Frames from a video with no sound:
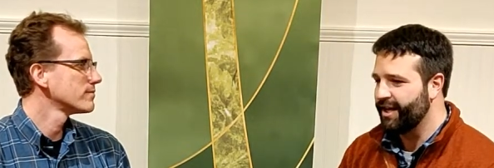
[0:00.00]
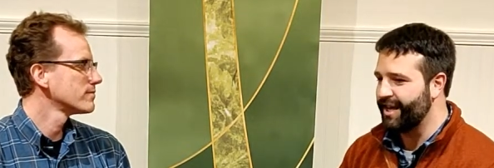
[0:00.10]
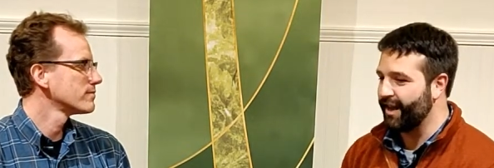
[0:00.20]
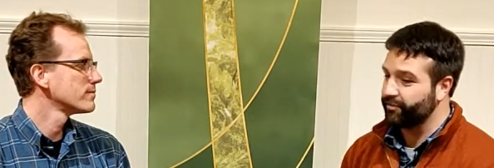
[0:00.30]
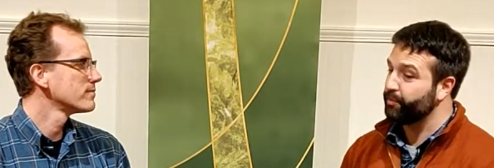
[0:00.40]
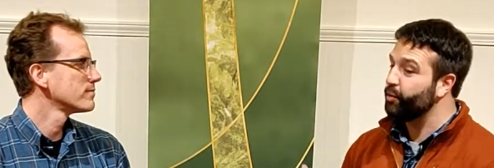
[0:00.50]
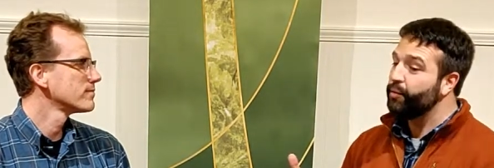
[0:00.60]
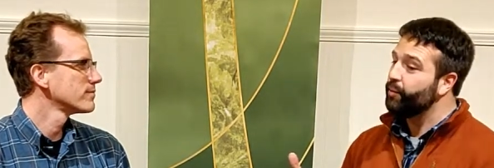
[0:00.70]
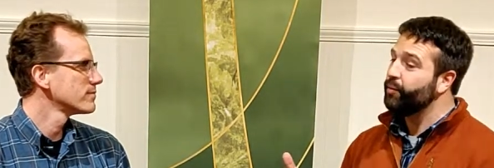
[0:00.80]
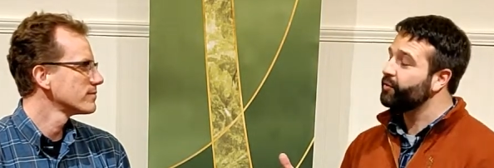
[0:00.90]
Speaker 1: He asks him, Who,
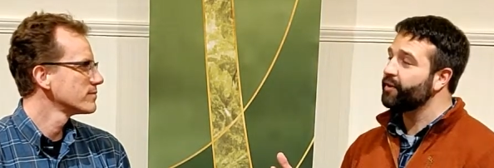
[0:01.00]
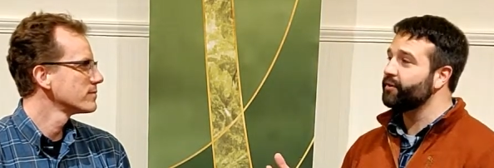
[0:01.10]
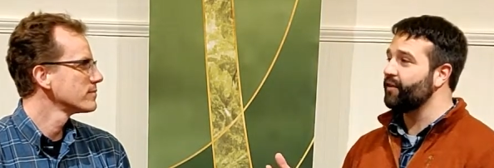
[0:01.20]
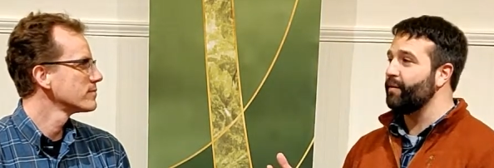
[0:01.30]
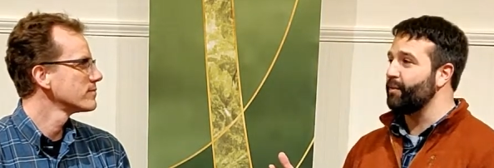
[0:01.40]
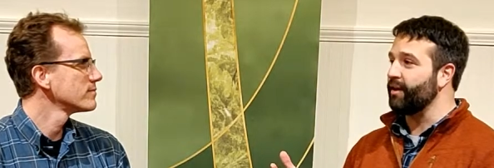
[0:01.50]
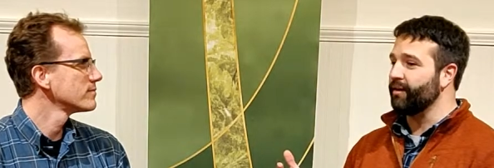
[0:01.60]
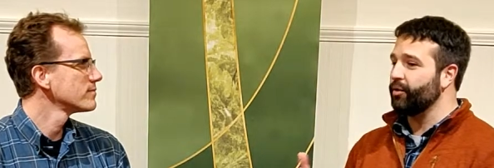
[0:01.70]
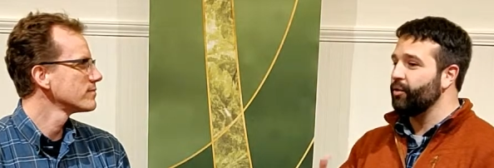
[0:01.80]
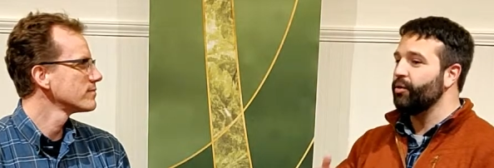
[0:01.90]
who's going to send me?
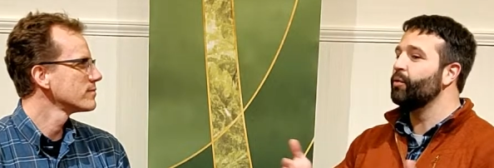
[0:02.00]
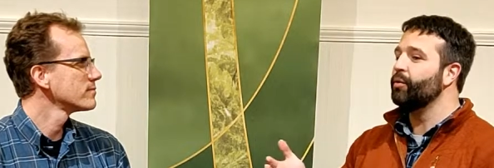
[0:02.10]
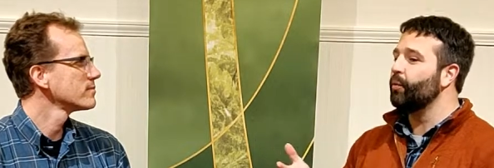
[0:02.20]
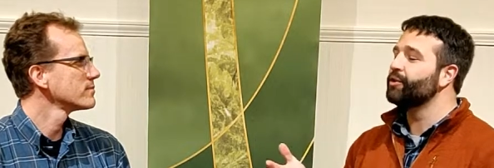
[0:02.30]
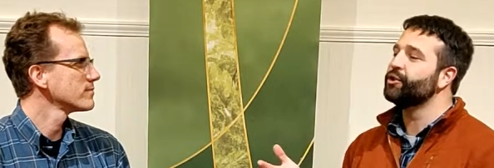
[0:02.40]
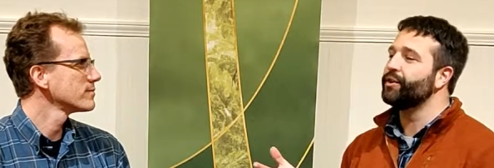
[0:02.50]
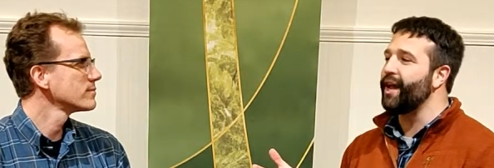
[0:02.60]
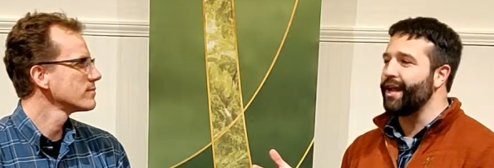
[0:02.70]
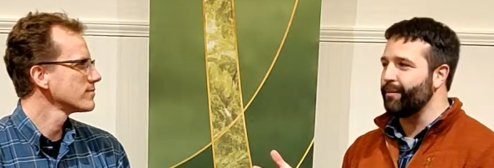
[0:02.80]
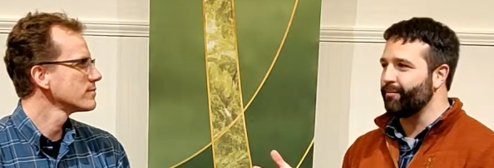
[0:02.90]
Who, who, what's your
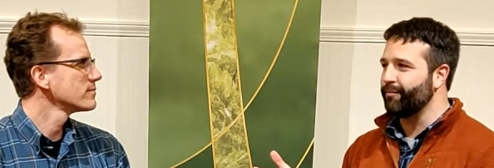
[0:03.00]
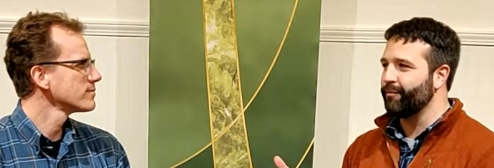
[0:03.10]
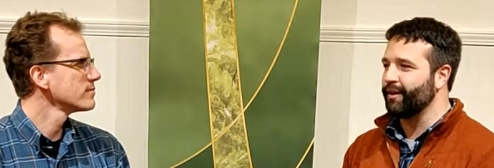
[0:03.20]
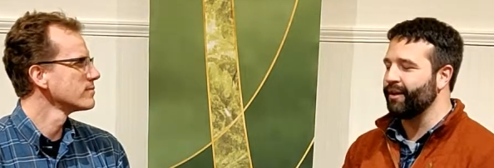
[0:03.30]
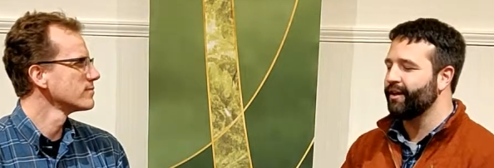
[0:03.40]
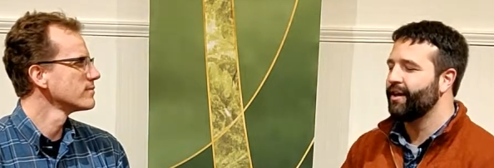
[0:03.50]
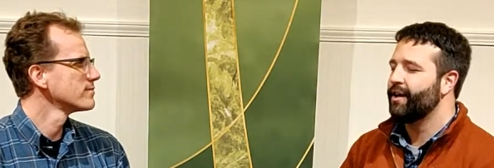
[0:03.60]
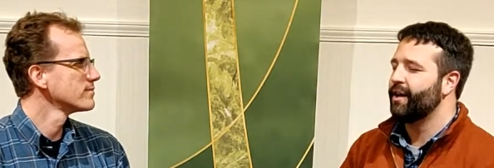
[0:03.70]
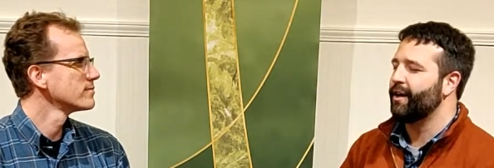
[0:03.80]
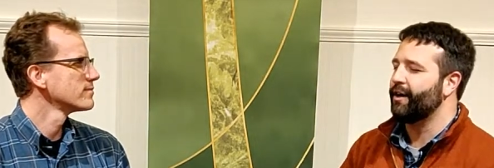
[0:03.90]
name, really?
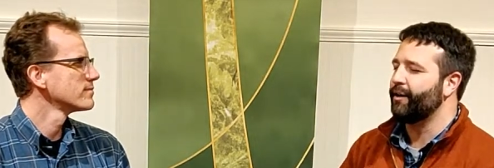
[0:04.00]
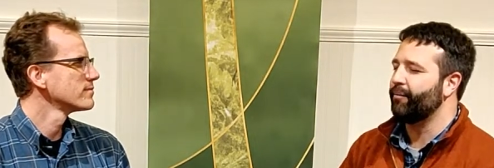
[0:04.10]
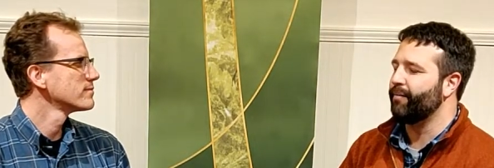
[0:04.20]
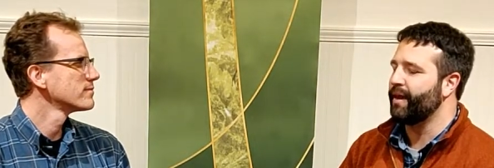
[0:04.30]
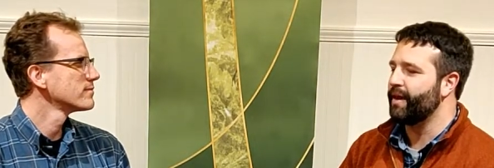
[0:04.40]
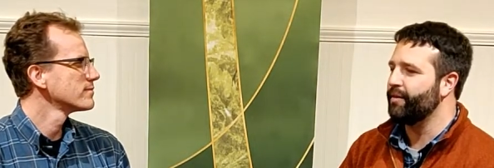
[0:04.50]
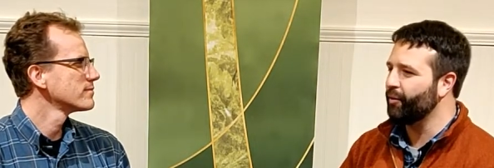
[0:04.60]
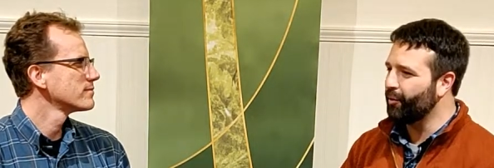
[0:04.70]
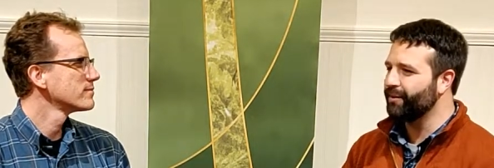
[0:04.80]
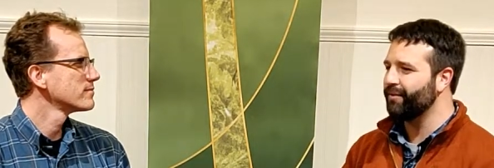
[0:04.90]
Um, and the
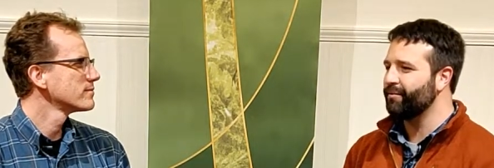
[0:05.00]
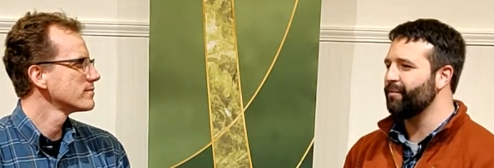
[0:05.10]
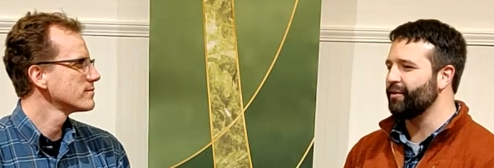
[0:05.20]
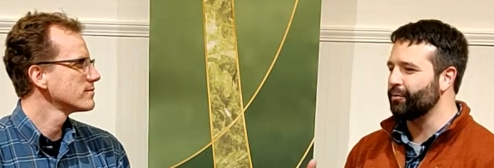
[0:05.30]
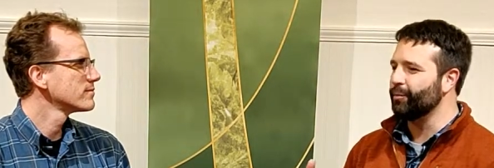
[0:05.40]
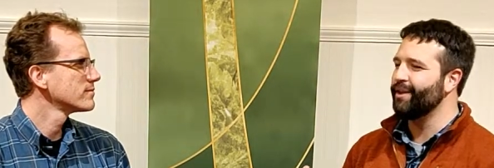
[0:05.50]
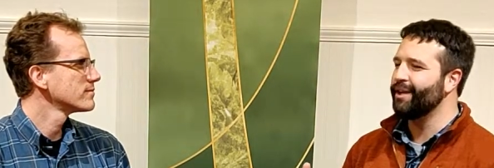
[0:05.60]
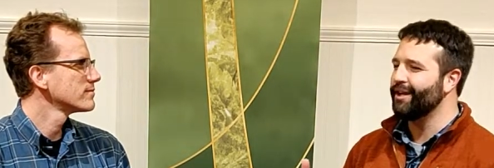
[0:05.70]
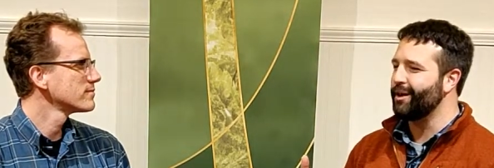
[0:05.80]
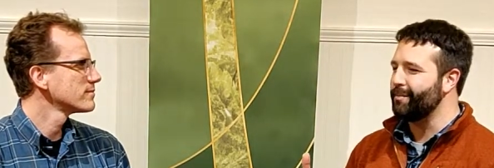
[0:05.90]
Lord gives him this
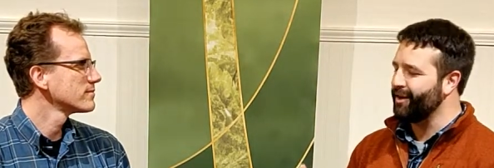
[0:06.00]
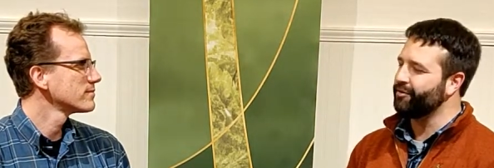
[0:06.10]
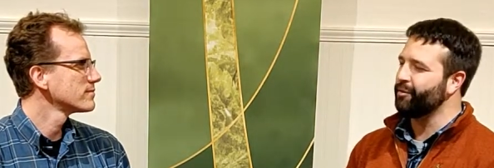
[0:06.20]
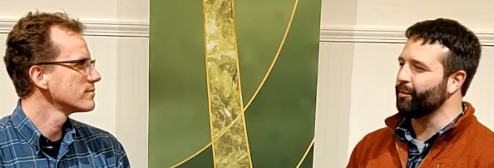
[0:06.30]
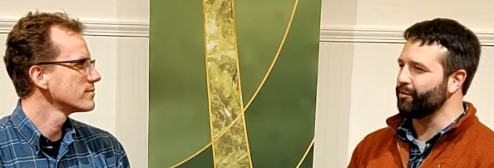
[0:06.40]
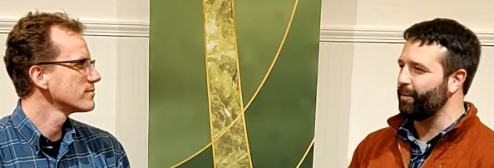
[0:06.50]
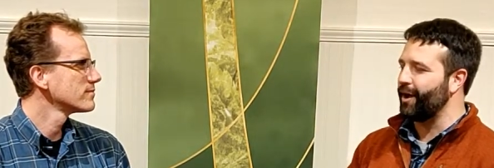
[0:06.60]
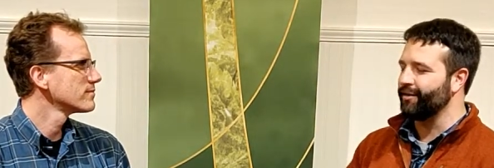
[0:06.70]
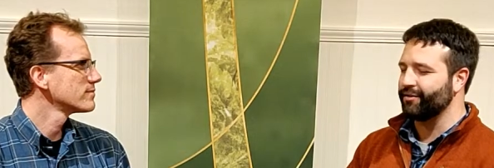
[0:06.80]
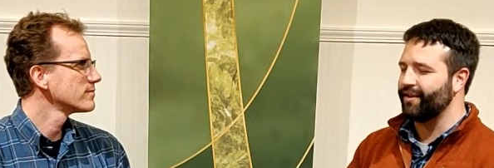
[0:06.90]
really amazing
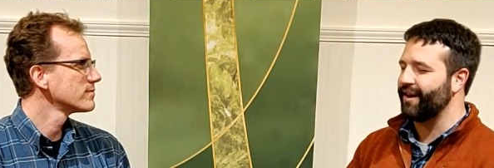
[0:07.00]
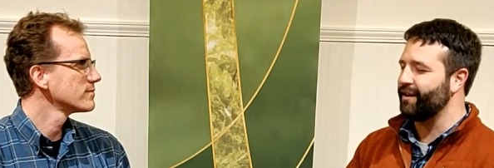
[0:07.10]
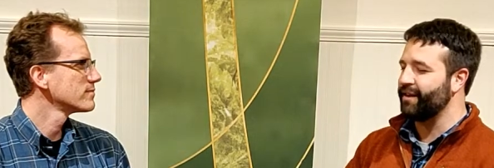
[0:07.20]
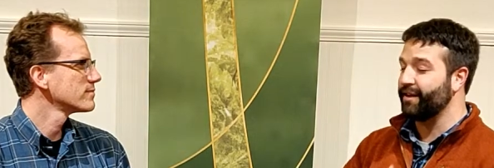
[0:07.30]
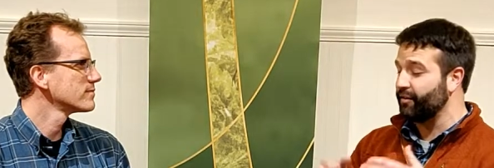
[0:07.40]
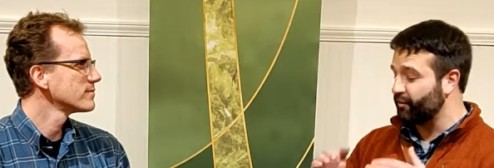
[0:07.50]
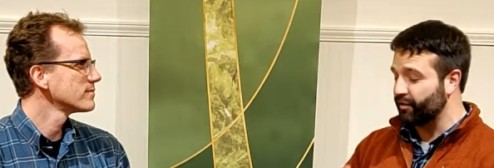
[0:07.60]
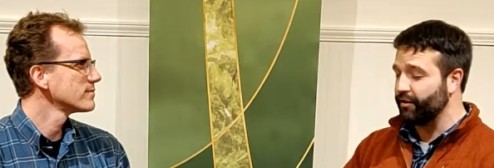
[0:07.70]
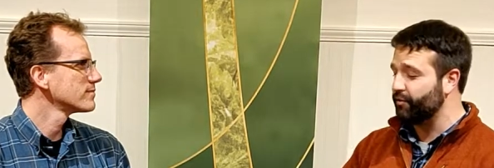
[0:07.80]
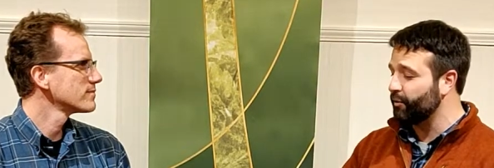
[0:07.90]
response that I think is,
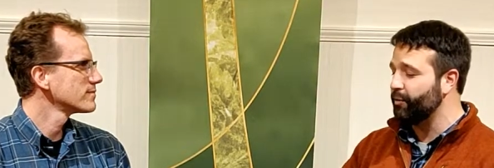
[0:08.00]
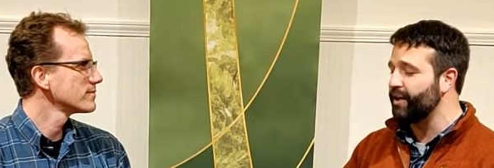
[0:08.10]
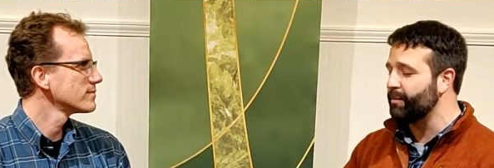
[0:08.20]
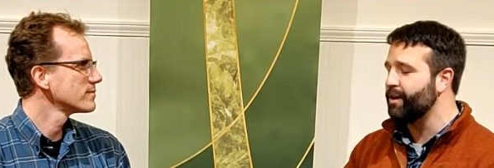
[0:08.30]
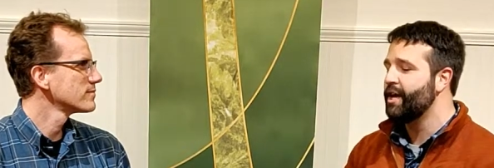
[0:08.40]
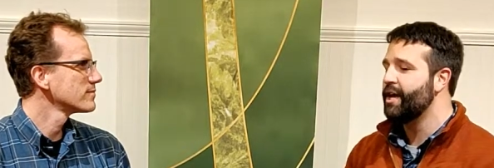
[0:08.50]
is so deep.